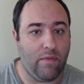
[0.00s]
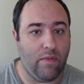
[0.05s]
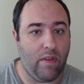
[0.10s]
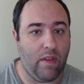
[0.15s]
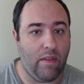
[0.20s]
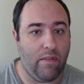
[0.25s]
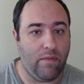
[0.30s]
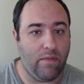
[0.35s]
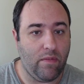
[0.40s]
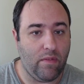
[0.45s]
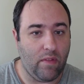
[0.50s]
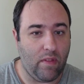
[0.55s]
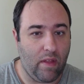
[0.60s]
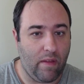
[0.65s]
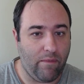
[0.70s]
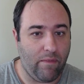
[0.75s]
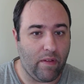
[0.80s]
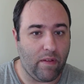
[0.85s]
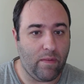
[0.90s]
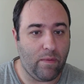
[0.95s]
Like, if you know,
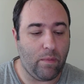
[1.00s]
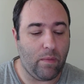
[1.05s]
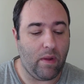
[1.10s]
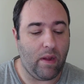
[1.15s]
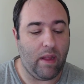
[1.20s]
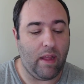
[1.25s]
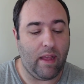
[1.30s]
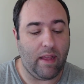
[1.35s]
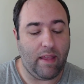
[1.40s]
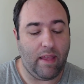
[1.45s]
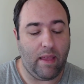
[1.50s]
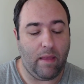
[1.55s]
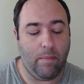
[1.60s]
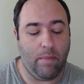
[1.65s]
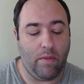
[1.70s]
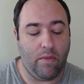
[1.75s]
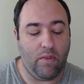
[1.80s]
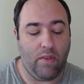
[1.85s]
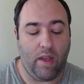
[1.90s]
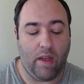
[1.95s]
if it's right, I can't
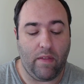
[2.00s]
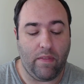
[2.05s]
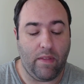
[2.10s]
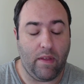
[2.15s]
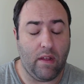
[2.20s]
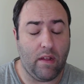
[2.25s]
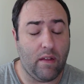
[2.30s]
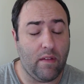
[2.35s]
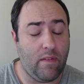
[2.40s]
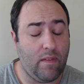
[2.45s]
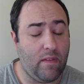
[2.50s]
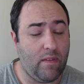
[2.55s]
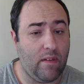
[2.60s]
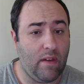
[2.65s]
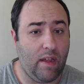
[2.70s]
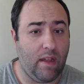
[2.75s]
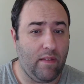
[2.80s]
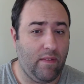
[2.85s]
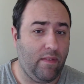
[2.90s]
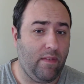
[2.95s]
put you out there because it's
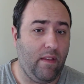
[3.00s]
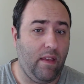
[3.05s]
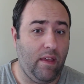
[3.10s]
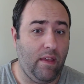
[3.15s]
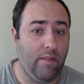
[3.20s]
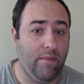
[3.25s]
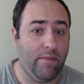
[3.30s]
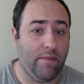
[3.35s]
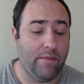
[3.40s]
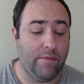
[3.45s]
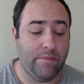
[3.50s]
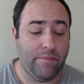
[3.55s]
not safe.